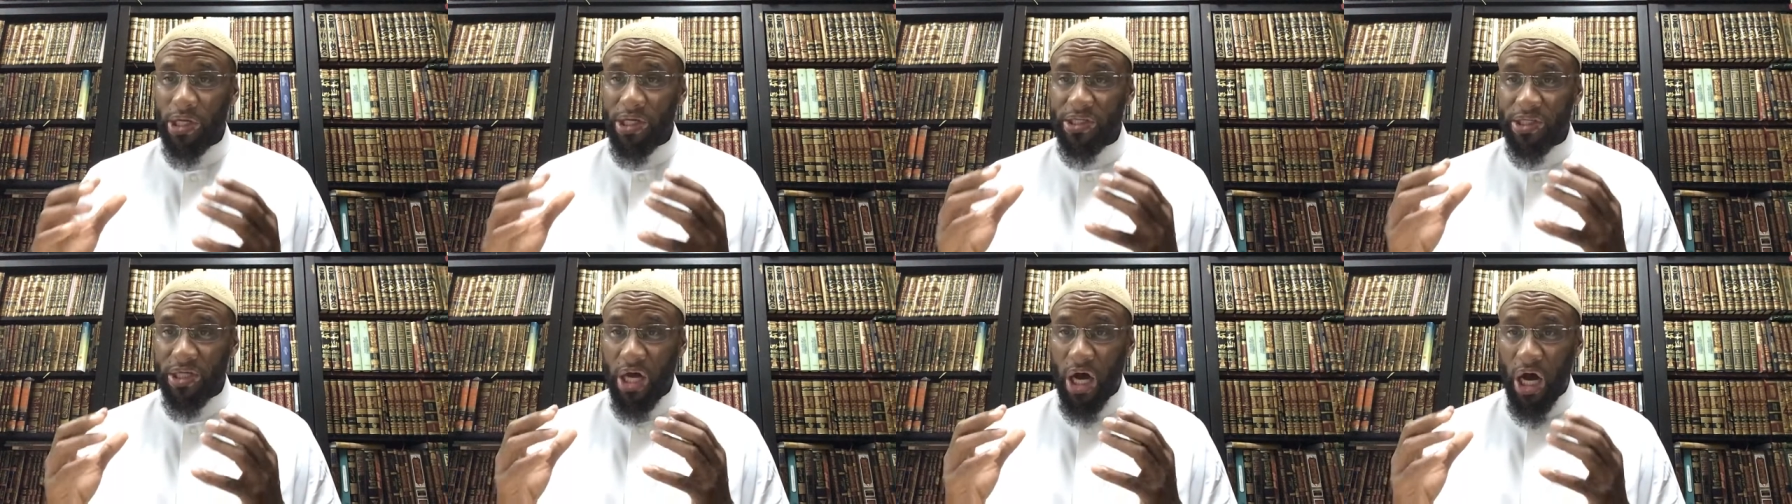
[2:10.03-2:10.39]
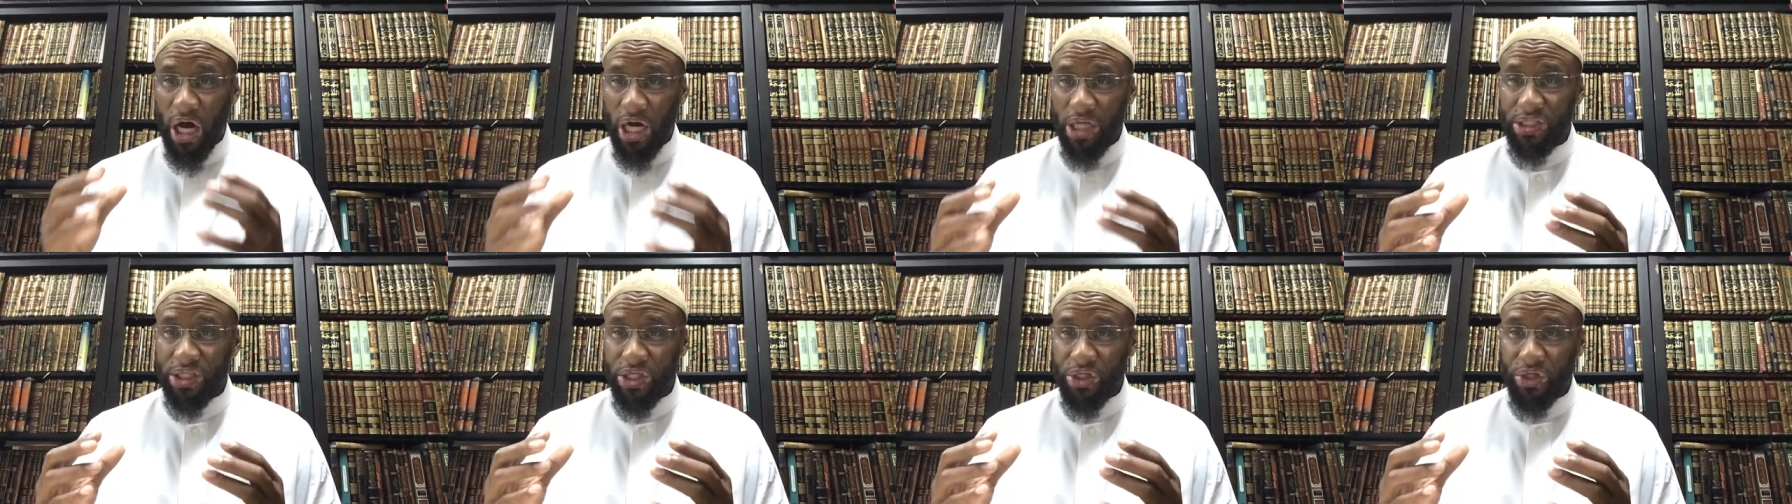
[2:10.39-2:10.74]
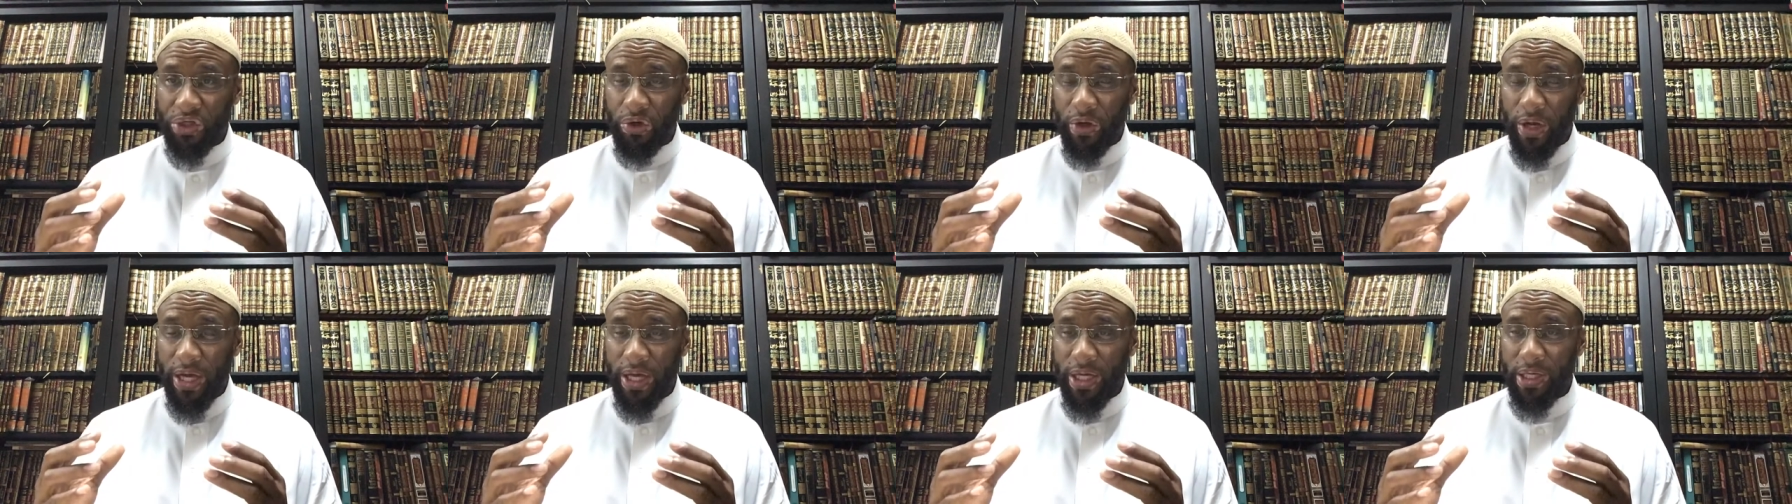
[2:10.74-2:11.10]
least
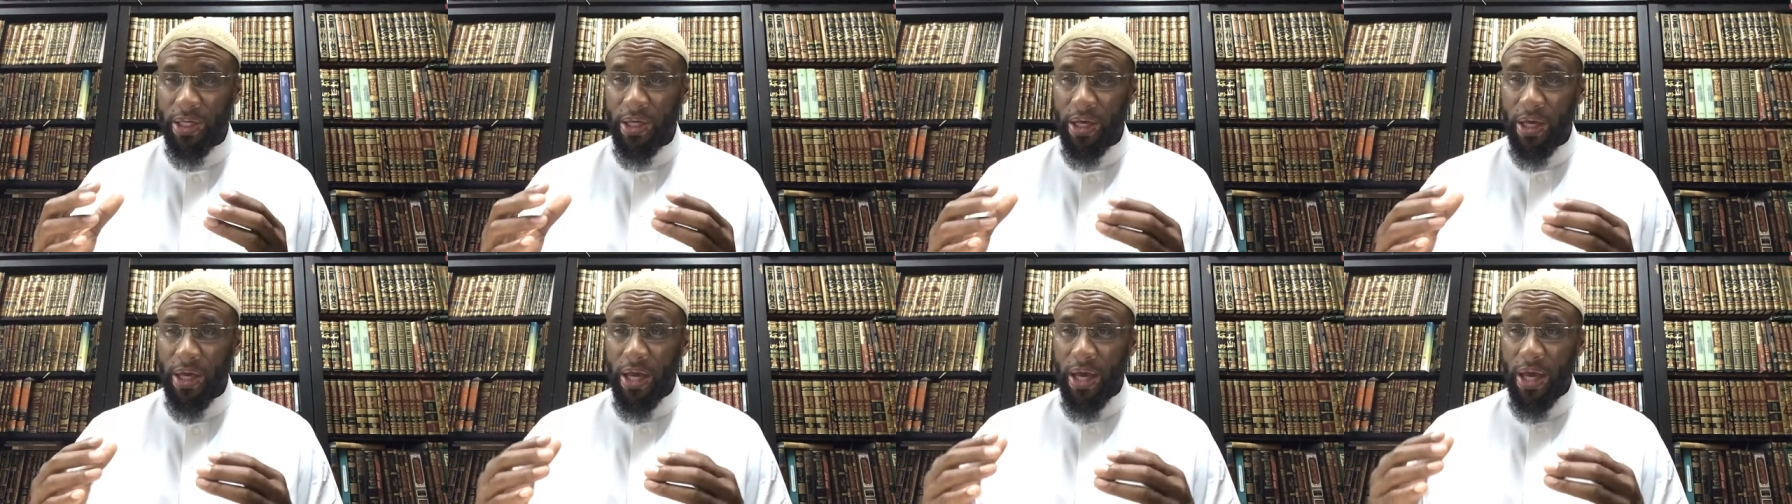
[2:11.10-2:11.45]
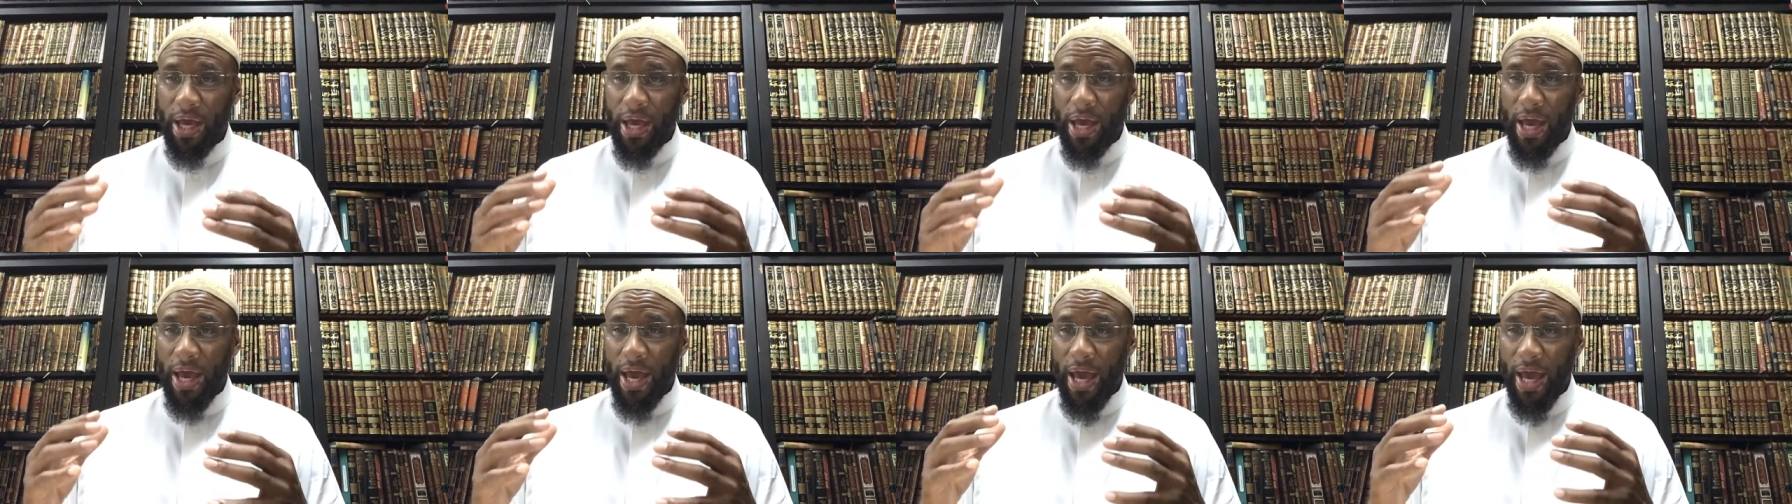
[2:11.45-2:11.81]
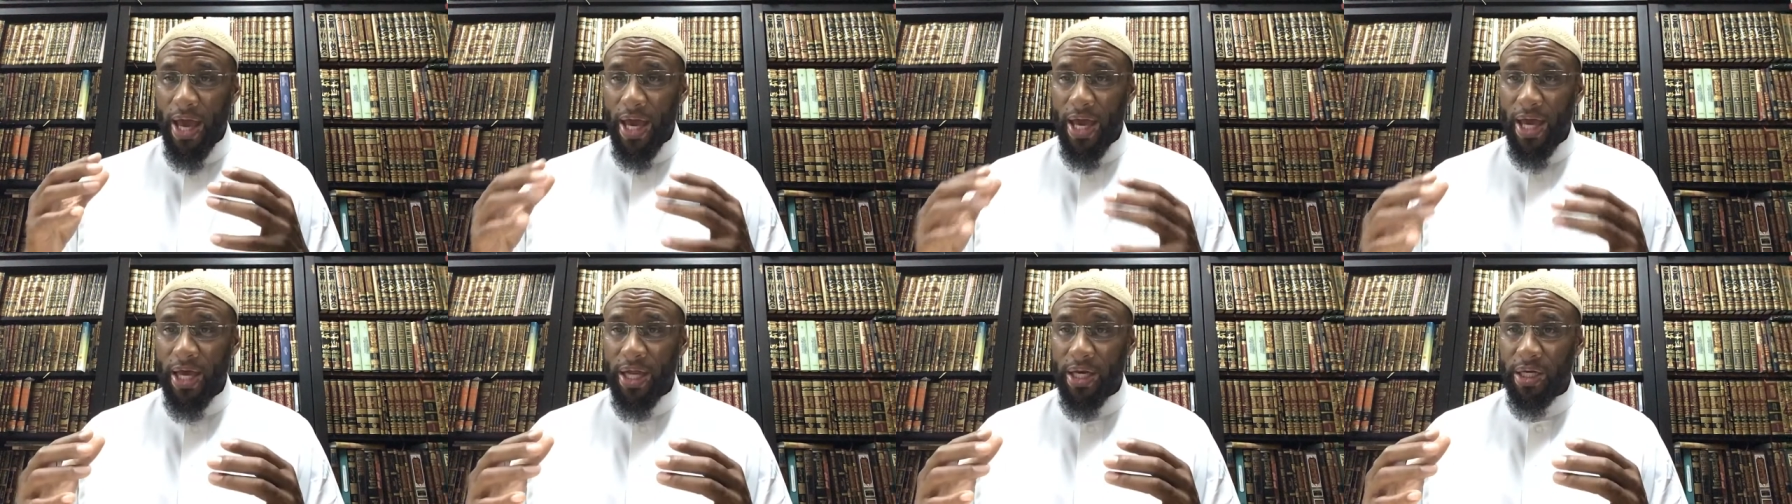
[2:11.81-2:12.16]
concentrate
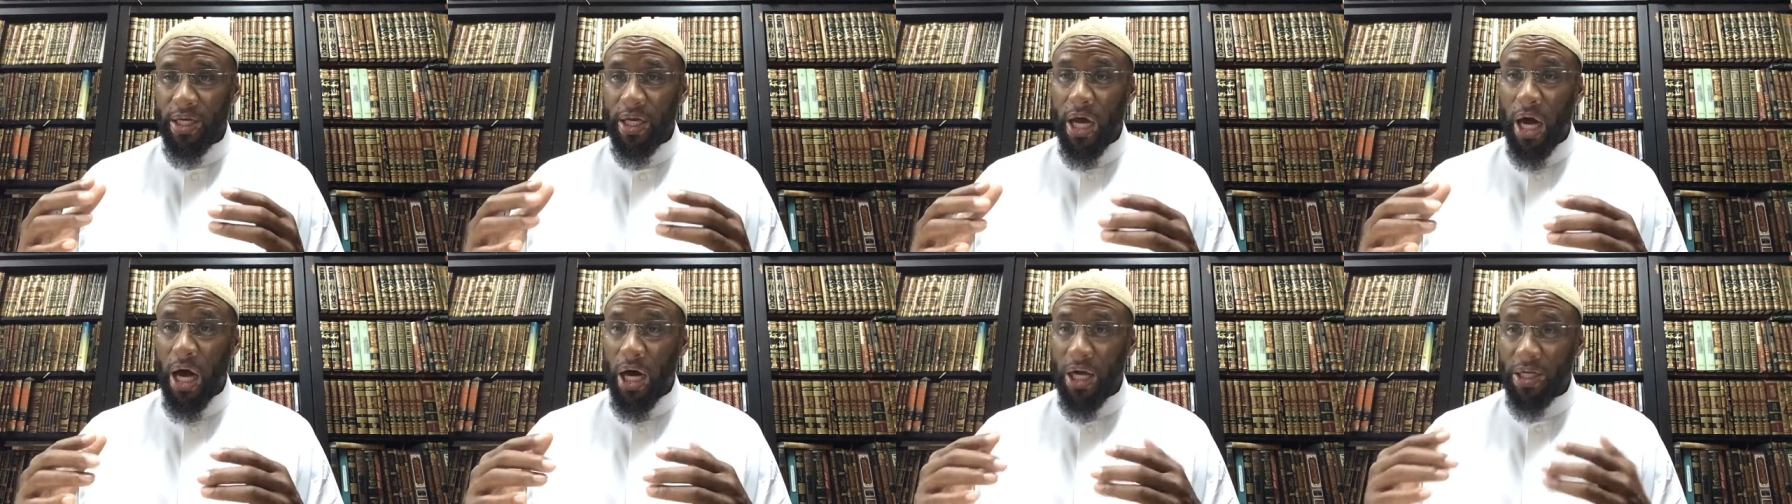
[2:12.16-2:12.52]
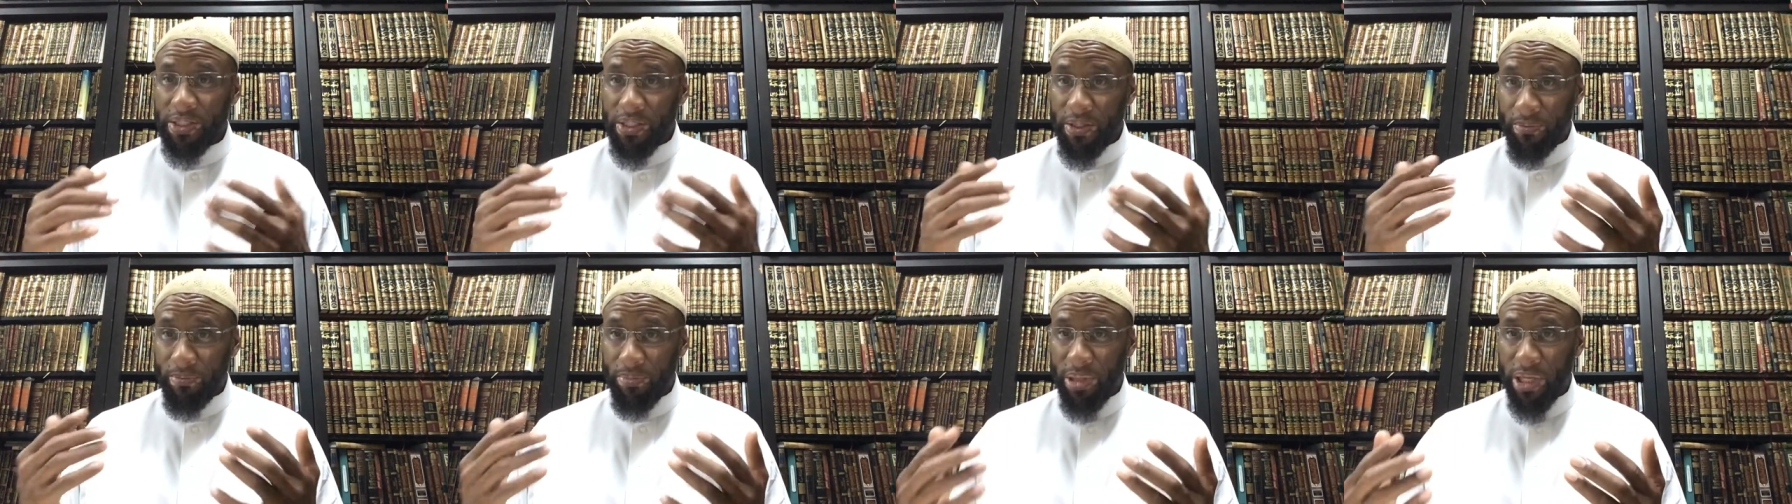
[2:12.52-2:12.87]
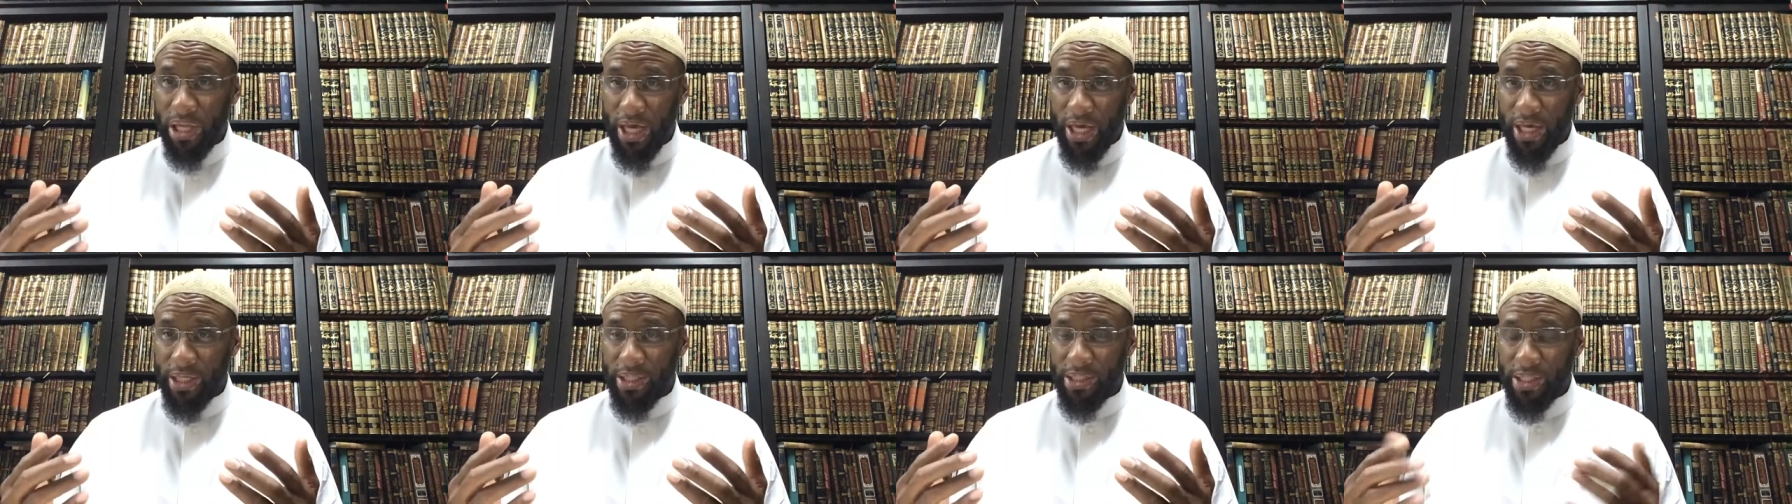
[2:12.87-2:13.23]
and
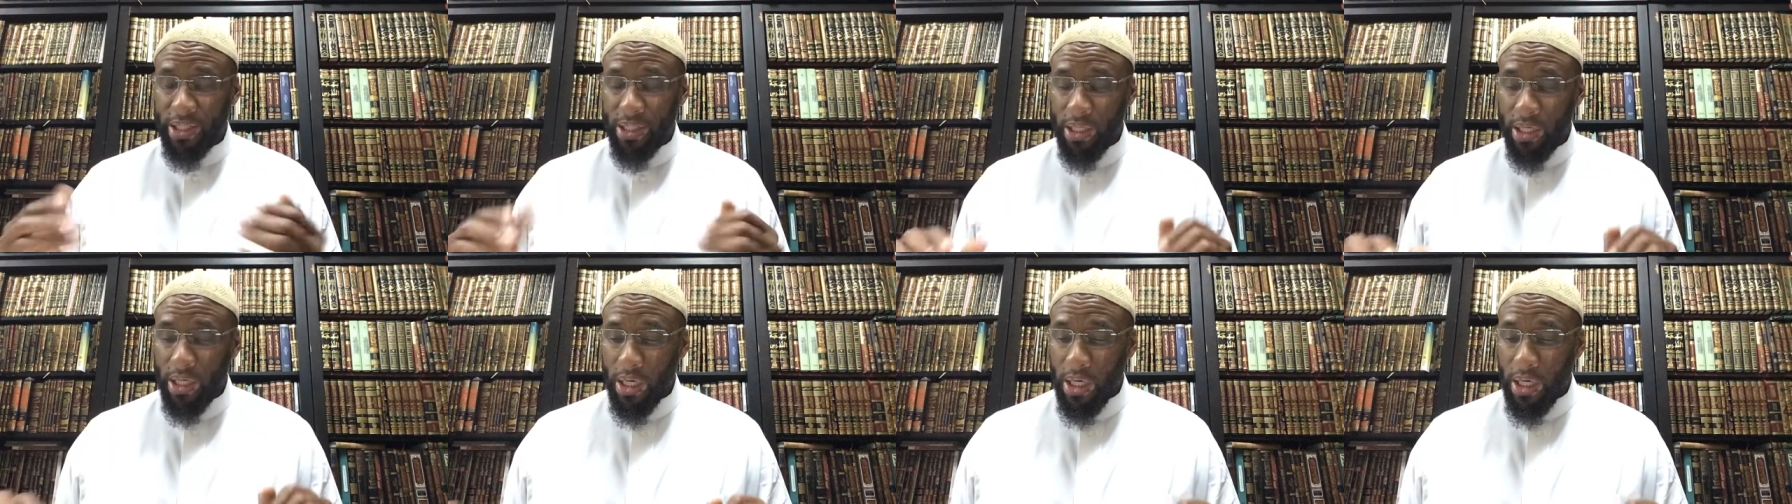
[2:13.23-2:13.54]
contemplate